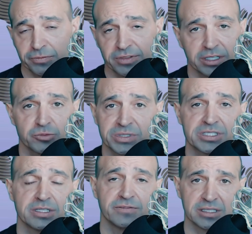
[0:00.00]

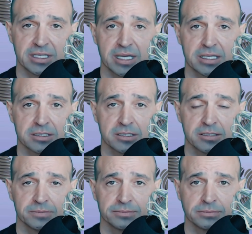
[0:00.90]
specific test.
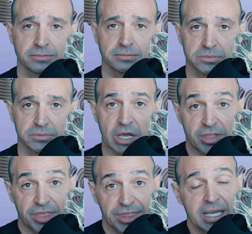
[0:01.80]
Now, the
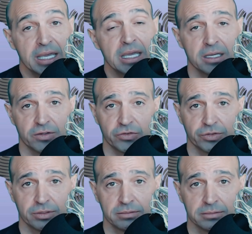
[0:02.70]
thing is
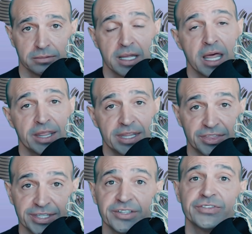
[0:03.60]
that
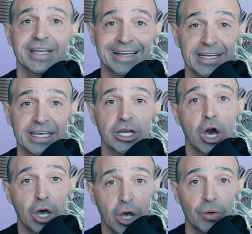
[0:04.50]
this technique
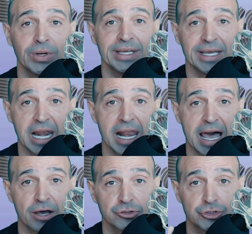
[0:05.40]
only
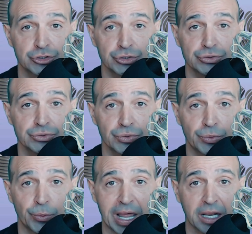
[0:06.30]
allows two
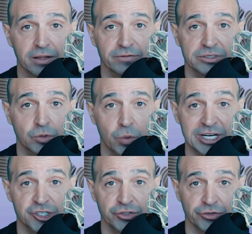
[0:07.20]
relevant
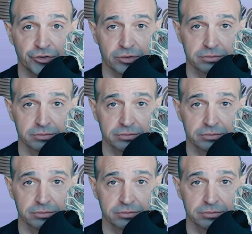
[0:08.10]
questions.